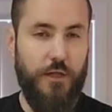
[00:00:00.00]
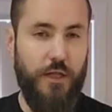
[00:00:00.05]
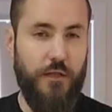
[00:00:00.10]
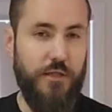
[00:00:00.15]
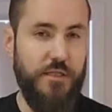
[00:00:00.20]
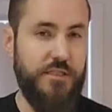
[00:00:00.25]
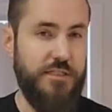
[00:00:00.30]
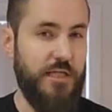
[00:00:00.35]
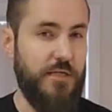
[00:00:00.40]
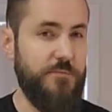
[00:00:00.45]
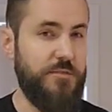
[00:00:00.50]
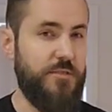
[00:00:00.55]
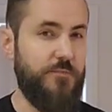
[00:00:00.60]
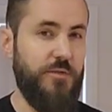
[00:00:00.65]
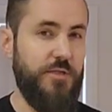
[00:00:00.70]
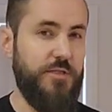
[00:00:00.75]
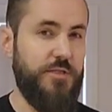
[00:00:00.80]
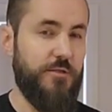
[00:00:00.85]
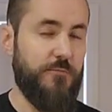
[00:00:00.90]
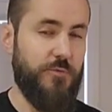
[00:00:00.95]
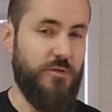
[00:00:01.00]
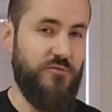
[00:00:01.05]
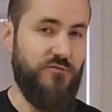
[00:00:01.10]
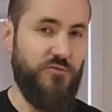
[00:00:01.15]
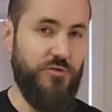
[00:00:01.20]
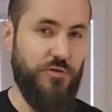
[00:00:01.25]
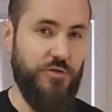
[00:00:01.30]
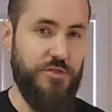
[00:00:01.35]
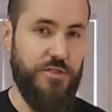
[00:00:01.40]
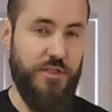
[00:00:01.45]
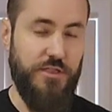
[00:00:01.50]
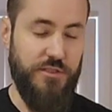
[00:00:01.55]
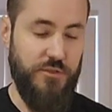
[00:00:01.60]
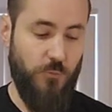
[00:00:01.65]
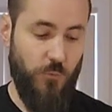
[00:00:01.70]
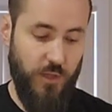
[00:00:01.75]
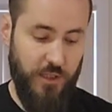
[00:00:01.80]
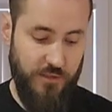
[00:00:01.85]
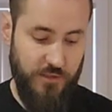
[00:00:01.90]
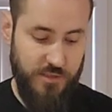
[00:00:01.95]
Now, there seems to be some confusion as
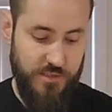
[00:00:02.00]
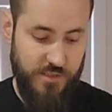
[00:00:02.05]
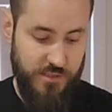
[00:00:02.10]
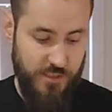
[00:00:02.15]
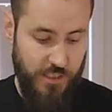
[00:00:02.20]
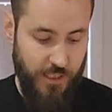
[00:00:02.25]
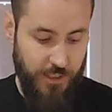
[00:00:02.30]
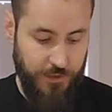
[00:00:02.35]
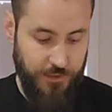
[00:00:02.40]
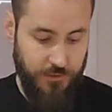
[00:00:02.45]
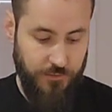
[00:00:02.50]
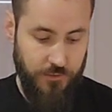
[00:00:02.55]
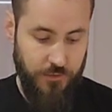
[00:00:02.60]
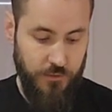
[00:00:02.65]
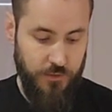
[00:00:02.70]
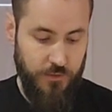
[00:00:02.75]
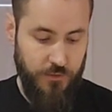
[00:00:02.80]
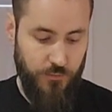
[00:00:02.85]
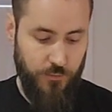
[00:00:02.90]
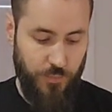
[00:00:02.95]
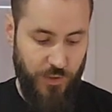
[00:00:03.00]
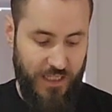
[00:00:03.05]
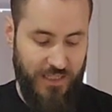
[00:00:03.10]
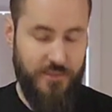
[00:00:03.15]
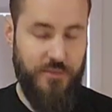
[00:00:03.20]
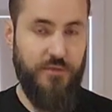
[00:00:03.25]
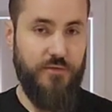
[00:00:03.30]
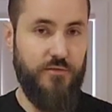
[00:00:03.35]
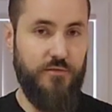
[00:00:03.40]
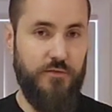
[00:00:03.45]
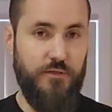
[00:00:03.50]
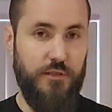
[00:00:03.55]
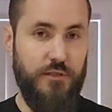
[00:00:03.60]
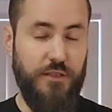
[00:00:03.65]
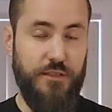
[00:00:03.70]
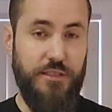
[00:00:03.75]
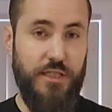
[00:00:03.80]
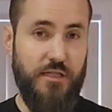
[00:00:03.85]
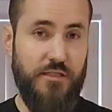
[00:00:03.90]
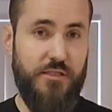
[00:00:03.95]
to where this started, but
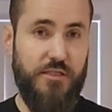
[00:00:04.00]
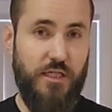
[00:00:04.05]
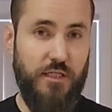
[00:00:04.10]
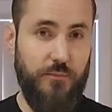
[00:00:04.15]
it does